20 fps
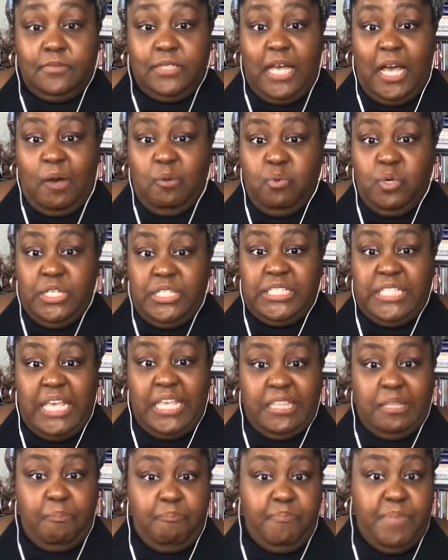I would
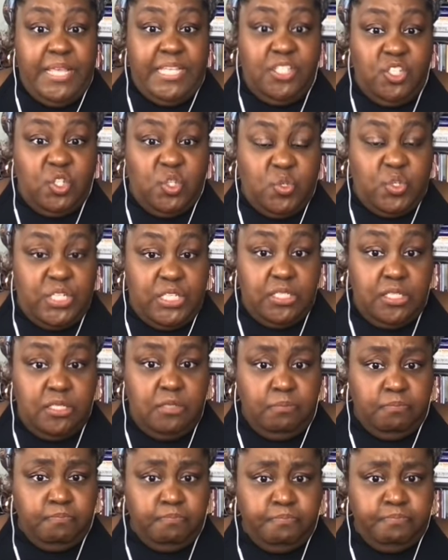say the mistress,
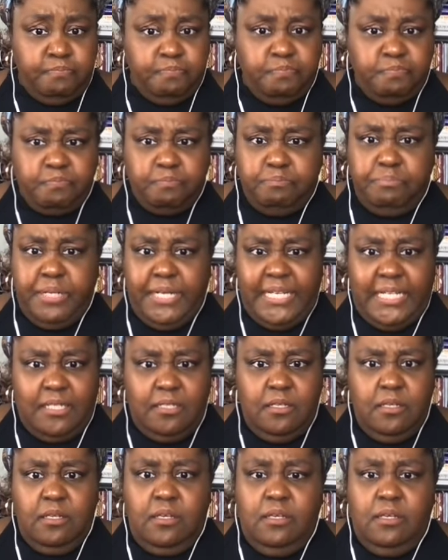but